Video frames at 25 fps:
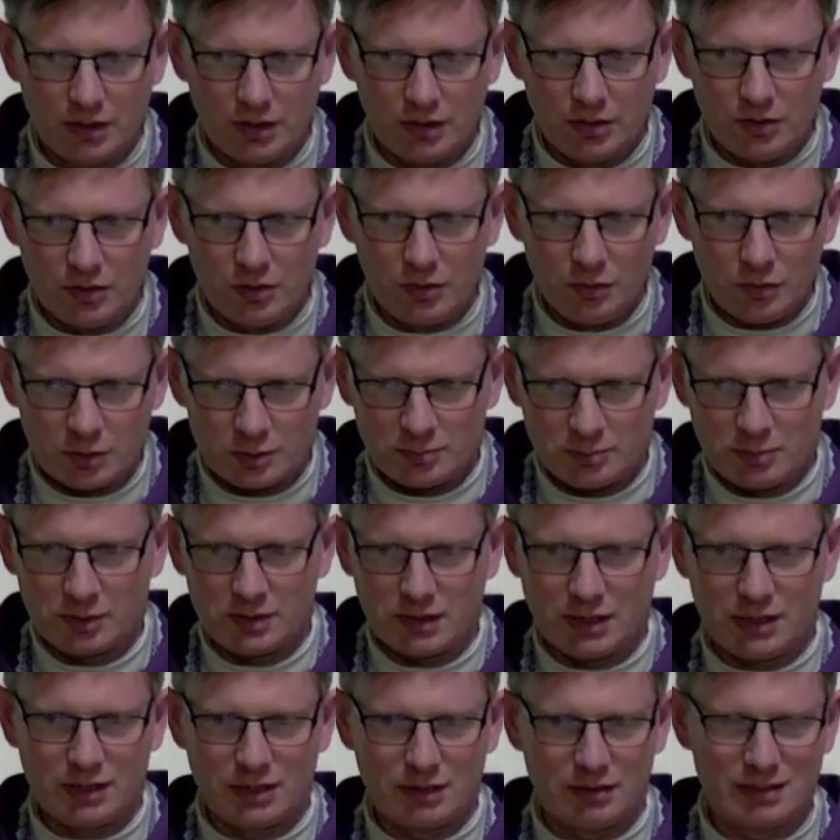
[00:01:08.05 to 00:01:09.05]
who was
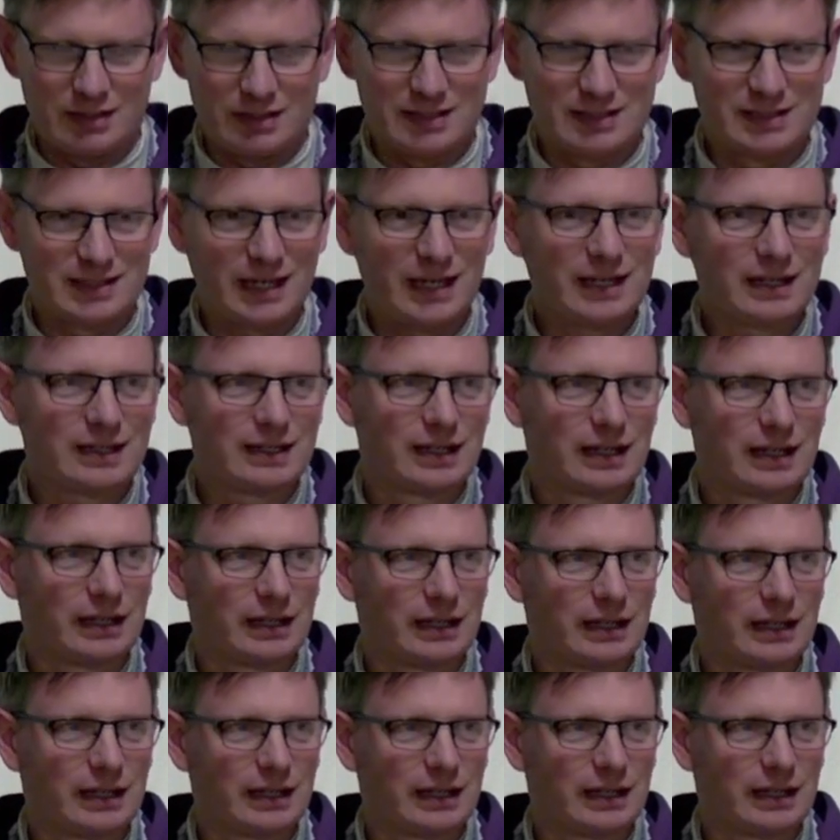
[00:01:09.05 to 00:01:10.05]
particularly saintly,
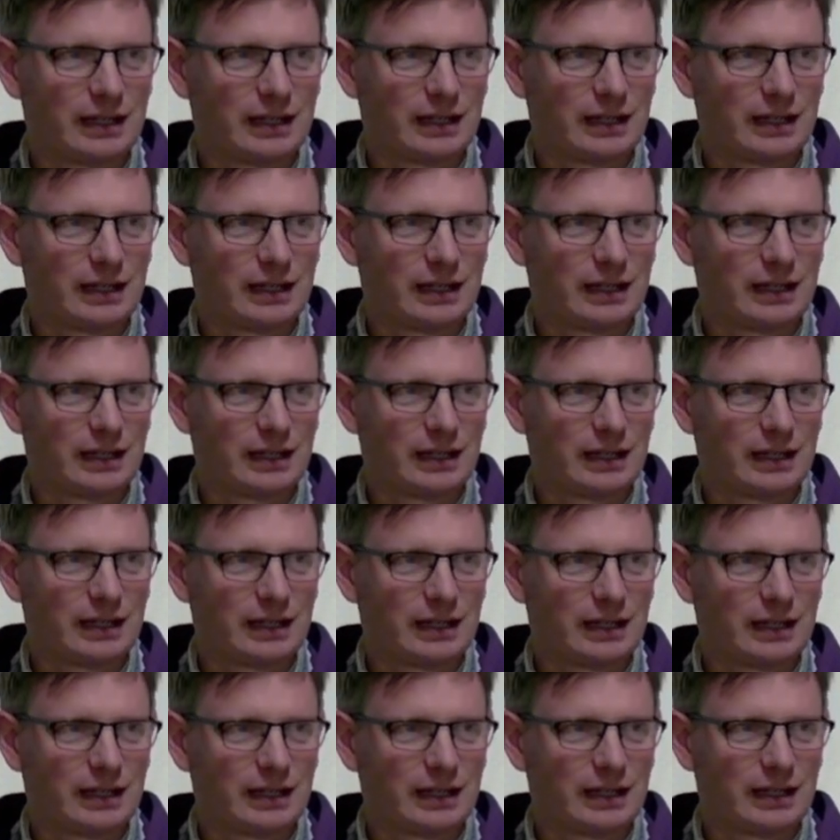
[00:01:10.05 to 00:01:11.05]

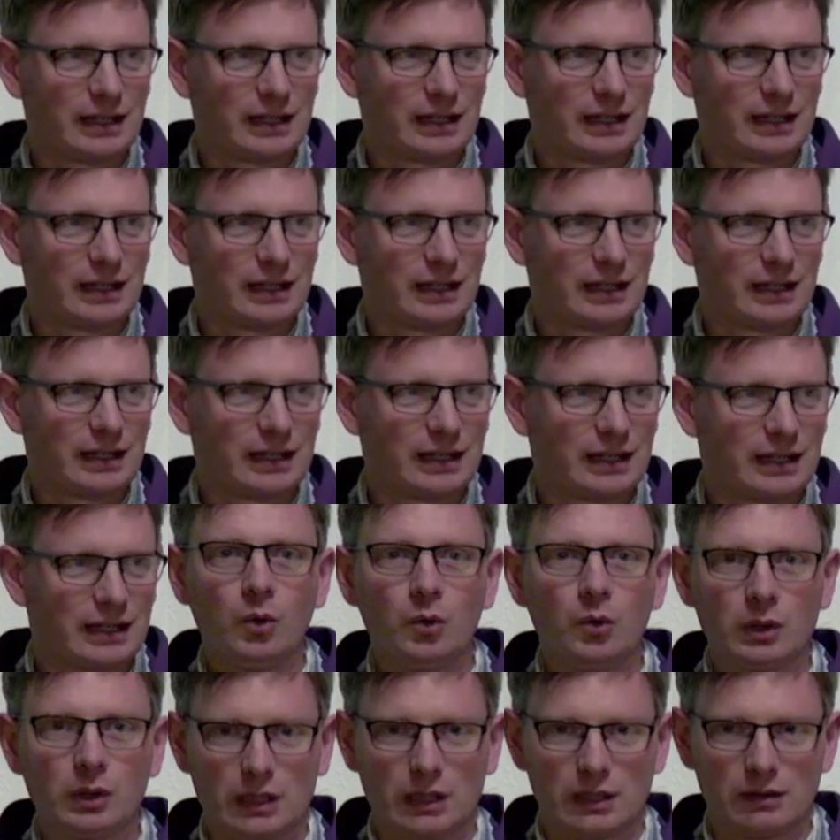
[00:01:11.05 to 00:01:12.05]
particularly
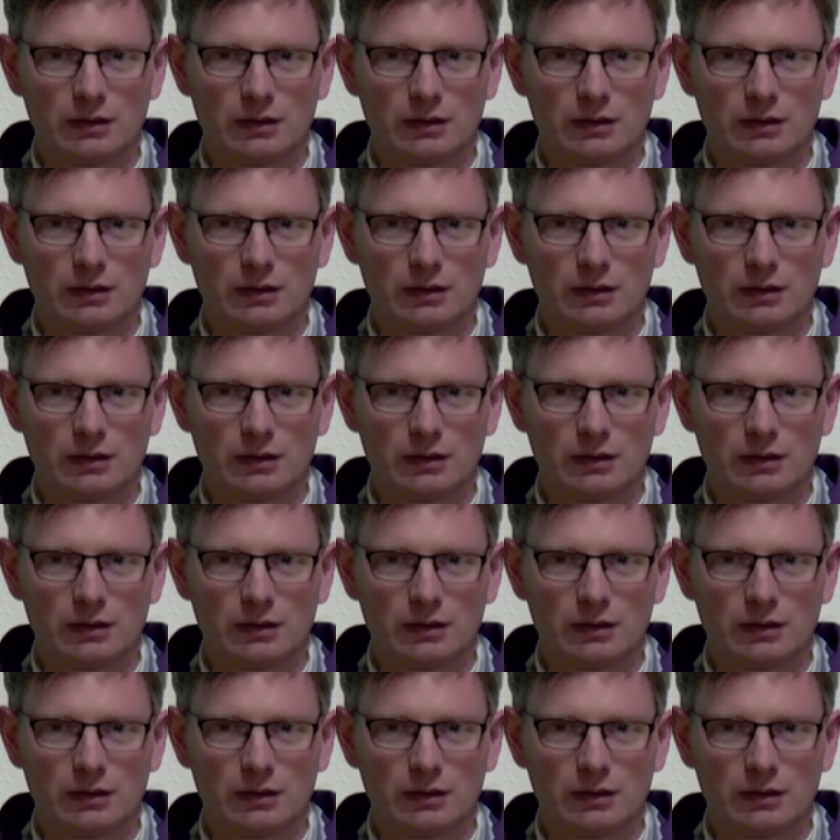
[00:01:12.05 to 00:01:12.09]
holy.